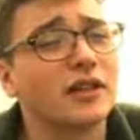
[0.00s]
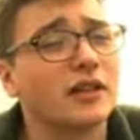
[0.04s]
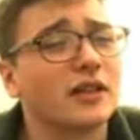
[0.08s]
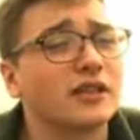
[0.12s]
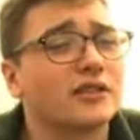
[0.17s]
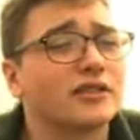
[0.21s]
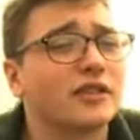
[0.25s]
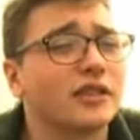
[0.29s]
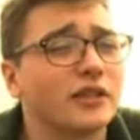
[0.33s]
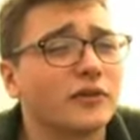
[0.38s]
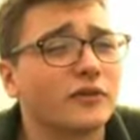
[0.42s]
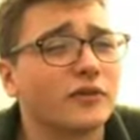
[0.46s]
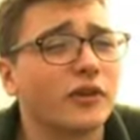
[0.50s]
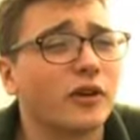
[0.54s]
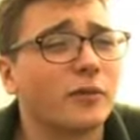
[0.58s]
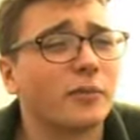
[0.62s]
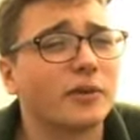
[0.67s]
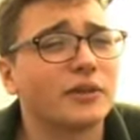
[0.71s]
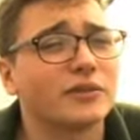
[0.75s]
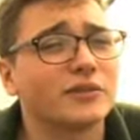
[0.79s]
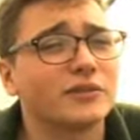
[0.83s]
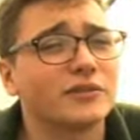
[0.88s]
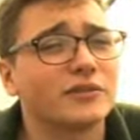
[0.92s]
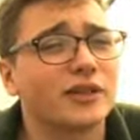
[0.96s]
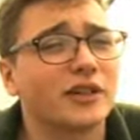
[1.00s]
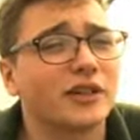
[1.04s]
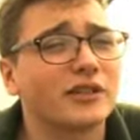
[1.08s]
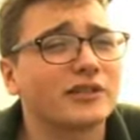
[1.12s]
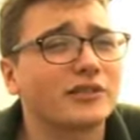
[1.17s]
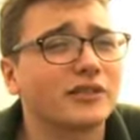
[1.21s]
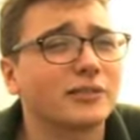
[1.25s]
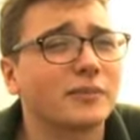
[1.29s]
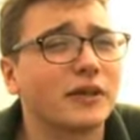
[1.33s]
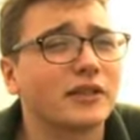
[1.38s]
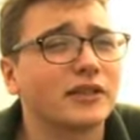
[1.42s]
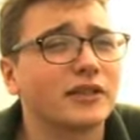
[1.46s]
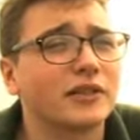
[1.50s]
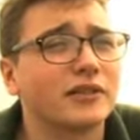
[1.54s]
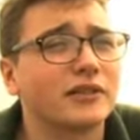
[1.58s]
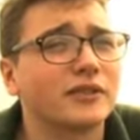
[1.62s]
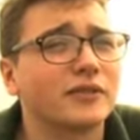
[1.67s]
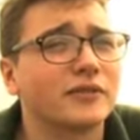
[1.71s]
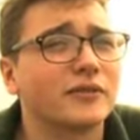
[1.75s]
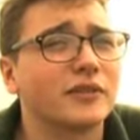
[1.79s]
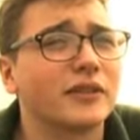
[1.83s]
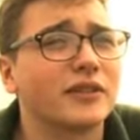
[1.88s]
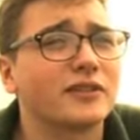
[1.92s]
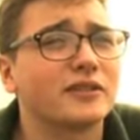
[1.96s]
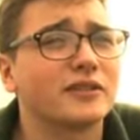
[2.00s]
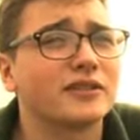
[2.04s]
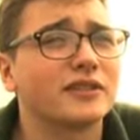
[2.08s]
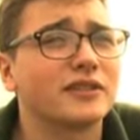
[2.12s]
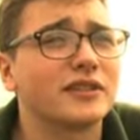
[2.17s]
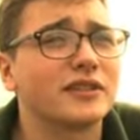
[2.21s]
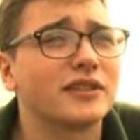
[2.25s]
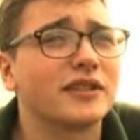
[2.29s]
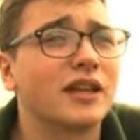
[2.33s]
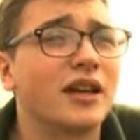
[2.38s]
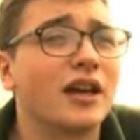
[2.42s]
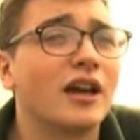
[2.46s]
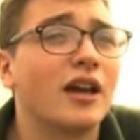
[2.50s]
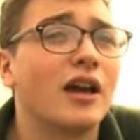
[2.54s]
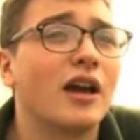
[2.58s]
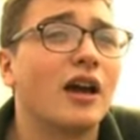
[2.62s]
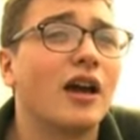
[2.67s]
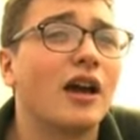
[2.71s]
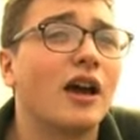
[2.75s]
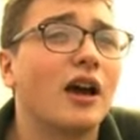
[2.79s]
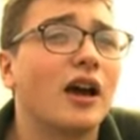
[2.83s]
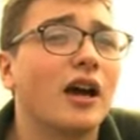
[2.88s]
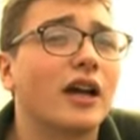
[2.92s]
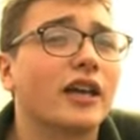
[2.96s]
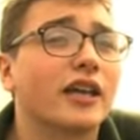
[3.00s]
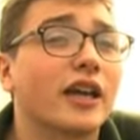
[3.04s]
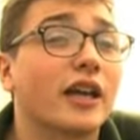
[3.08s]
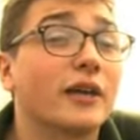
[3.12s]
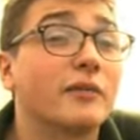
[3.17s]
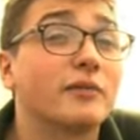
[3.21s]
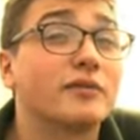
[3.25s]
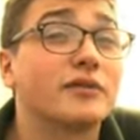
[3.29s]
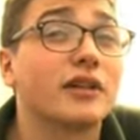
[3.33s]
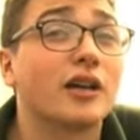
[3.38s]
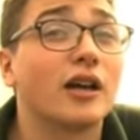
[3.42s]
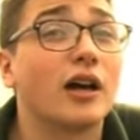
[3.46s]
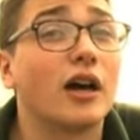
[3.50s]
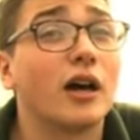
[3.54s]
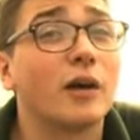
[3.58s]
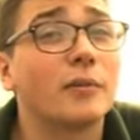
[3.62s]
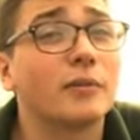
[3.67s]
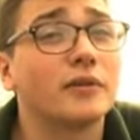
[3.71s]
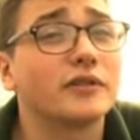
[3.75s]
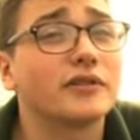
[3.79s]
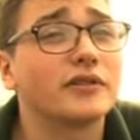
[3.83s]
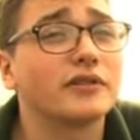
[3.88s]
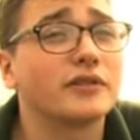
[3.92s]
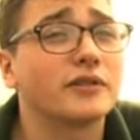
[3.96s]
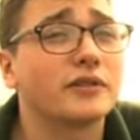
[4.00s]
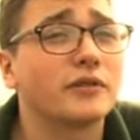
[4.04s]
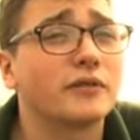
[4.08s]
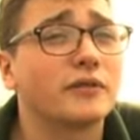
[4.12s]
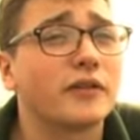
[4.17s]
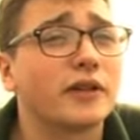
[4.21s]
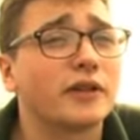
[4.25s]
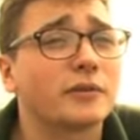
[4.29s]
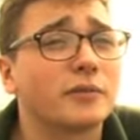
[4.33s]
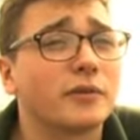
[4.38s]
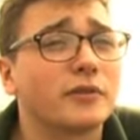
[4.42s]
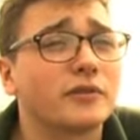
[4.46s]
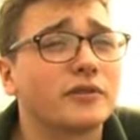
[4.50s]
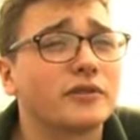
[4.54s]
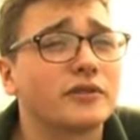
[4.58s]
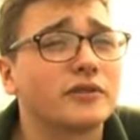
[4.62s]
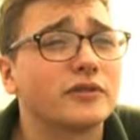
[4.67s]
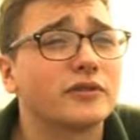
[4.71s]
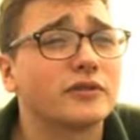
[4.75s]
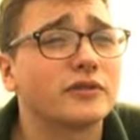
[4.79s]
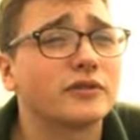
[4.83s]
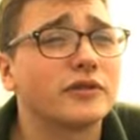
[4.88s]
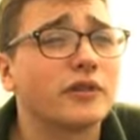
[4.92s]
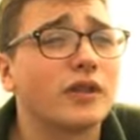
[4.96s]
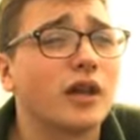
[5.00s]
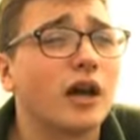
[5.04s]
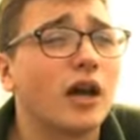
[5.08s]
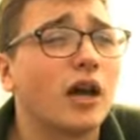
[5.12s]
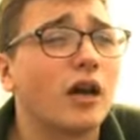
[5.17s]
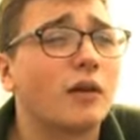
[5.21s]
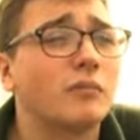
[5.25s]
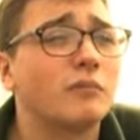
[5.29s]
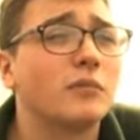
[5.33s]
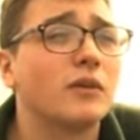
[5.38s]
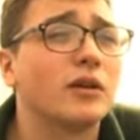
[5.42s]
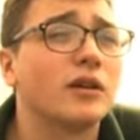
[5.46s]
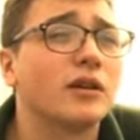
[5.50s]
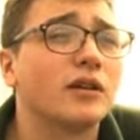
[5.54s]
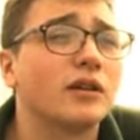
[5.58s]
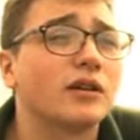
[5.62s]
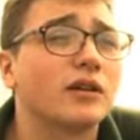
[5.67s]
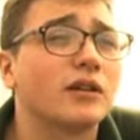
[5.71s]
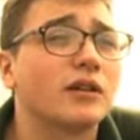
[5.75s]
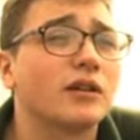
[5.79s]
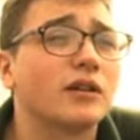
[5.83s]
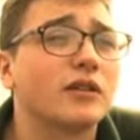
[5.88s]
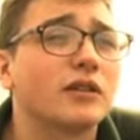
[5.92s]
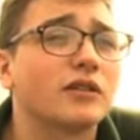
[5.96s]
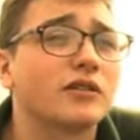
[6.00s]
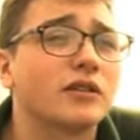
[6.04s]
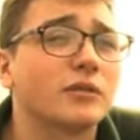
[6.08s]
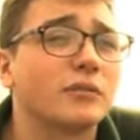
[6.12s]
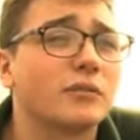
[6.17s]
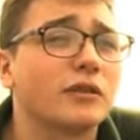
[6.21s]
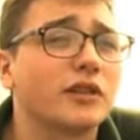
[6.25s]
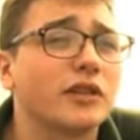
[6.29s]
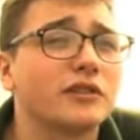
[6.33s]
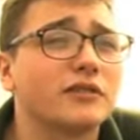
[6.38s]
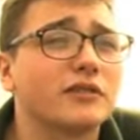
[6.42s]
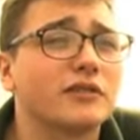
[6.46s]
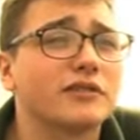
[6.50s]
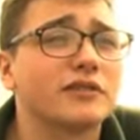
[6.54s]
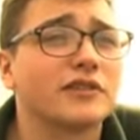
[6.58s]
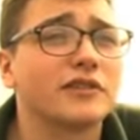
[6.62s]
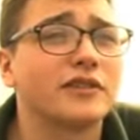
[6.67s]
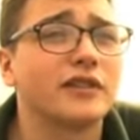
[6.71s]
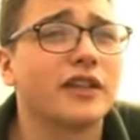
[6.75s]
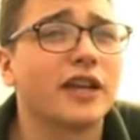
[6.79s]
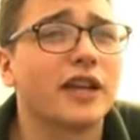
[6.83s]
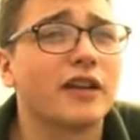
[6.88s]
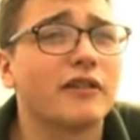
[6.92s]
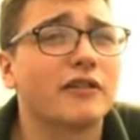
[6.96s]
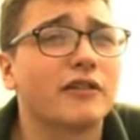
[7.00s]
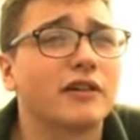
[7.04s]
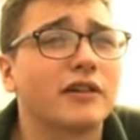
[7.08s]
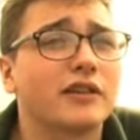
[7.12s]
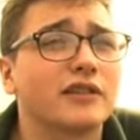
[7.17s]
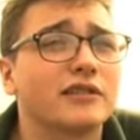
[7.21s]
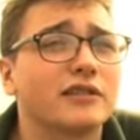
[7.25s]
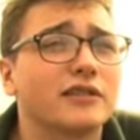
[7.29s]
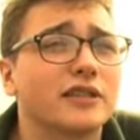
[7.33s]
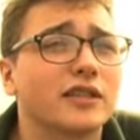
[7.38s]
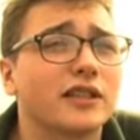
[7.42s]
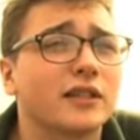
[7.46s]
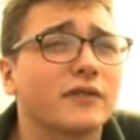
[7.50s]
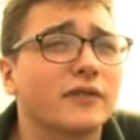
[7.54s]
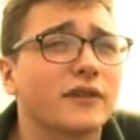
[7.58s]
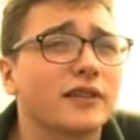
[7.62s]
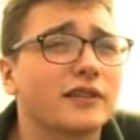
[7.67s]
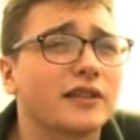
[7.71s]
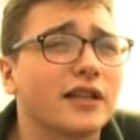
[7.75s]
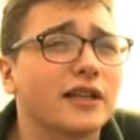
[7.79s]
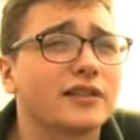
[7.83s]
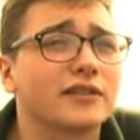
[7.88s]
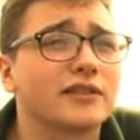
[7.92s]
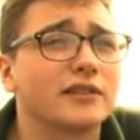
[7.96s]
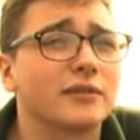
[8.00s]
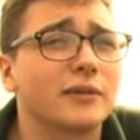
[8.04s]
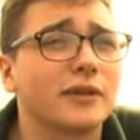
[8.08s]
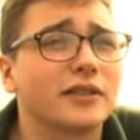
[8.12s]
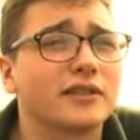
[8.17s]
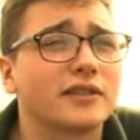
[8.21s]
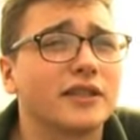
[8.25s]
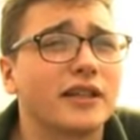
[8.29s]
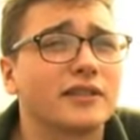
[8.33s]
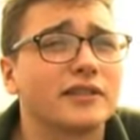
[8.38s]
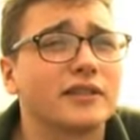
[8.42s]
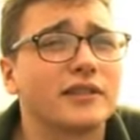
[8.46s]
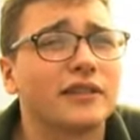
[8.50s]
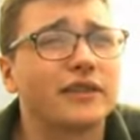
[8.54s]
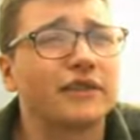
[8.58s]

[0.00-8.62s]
I study environmental science at Bangor University. I came to Harper to do the fresh produce because I'm really interested in the area and it seemed like a fantastic way to get into the